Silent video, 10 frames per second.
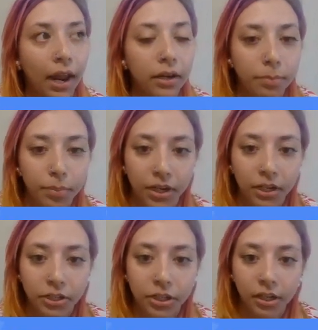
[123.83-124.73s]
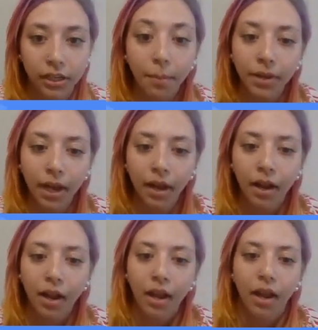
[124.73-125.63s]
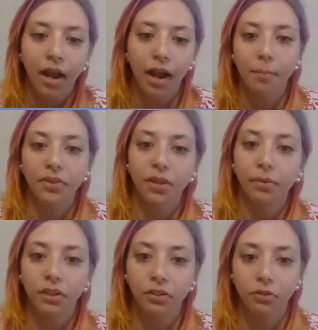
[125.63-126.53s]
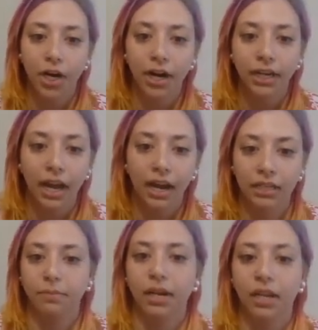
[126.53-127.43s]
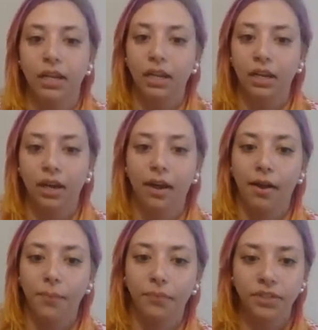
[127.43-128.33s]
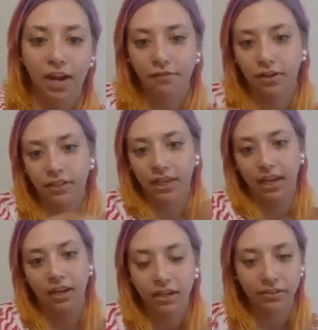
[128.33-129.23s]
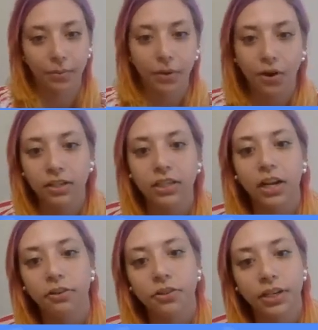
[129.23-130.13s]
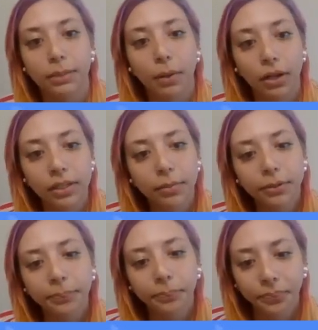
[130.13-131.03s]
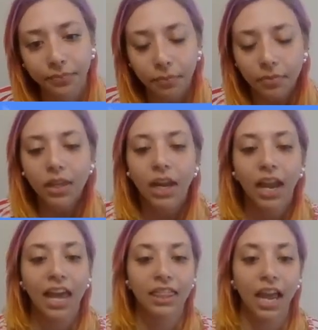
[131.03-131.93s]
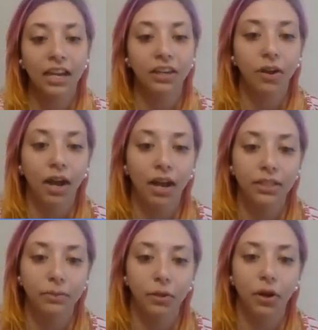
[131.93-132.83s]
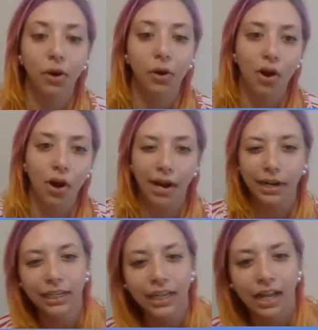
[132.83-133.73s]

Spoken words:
and British Columbia. But they really do try to get as many diverse candidates from across the country as possible. And then you guys will go on